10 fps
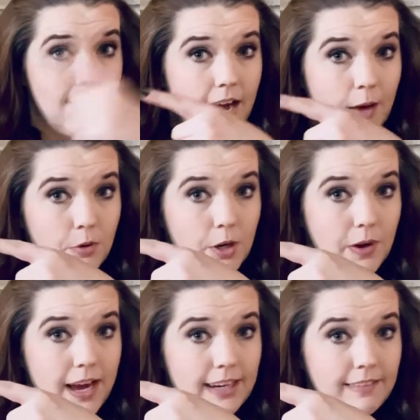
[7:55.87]
I will go
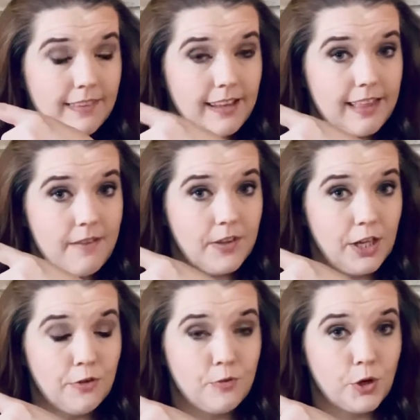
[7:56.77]
ahead and link that
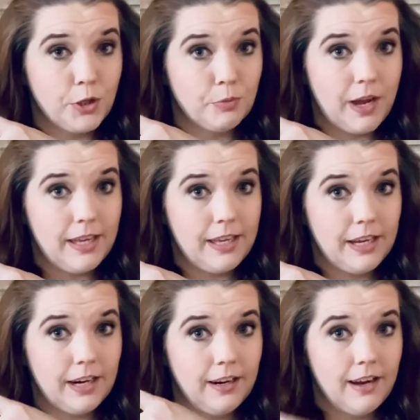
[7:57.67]
video for you right
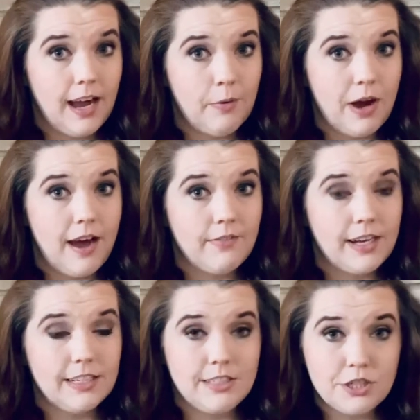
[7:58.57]
here. I will have an
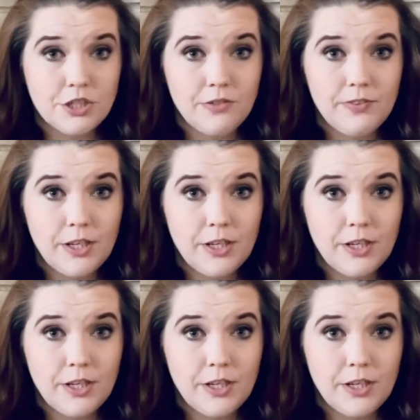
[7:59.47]
additional video